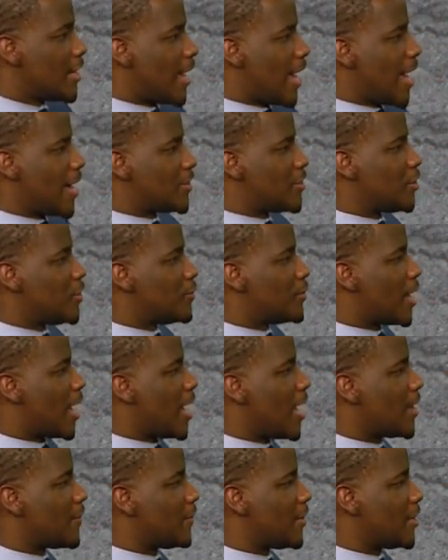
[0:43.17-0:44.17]
Afternoon
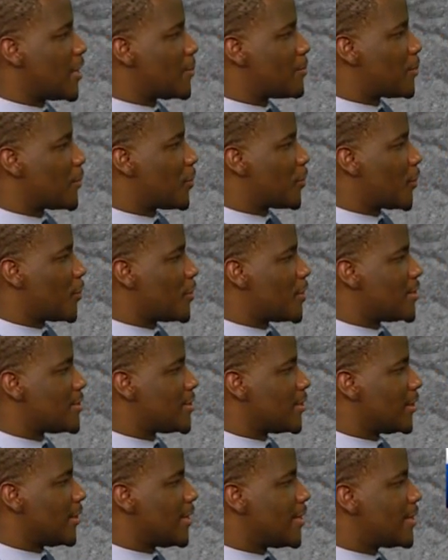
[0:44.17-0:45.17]
high in the upper
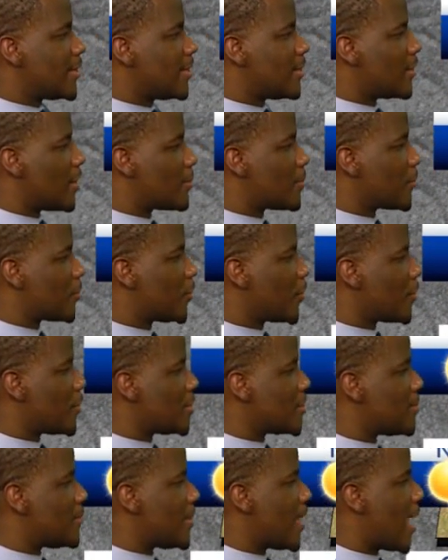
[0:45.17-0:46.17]
30s in Lincoln, upper
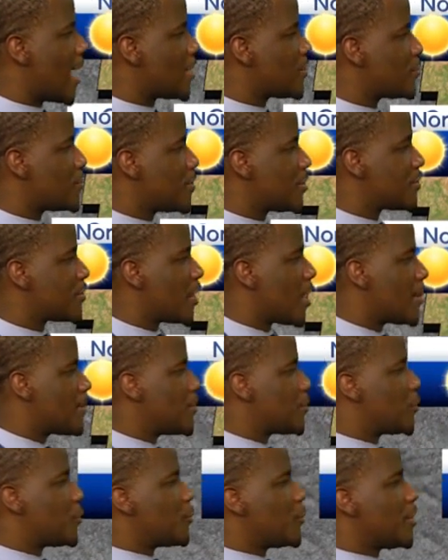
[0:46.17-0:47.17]
30s Beatrice,
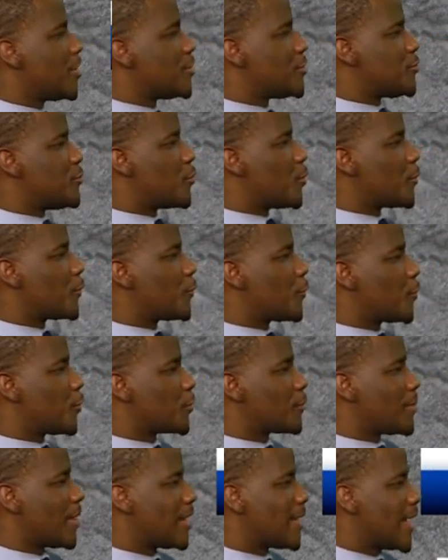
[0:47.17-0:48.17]
upper 20s
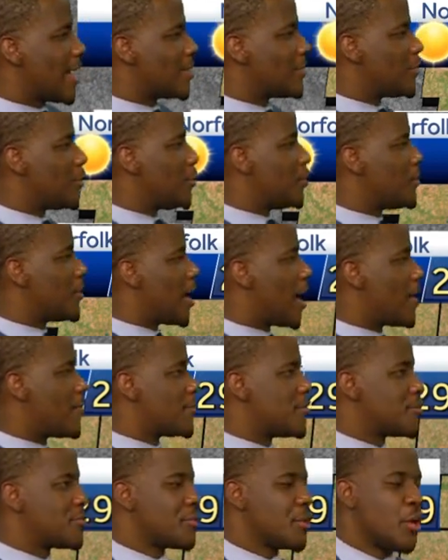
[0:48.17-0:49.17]
Norfolk by the afternoon
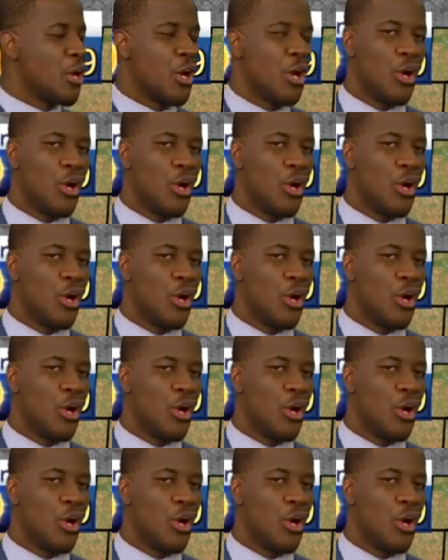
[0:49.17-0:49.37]
hours.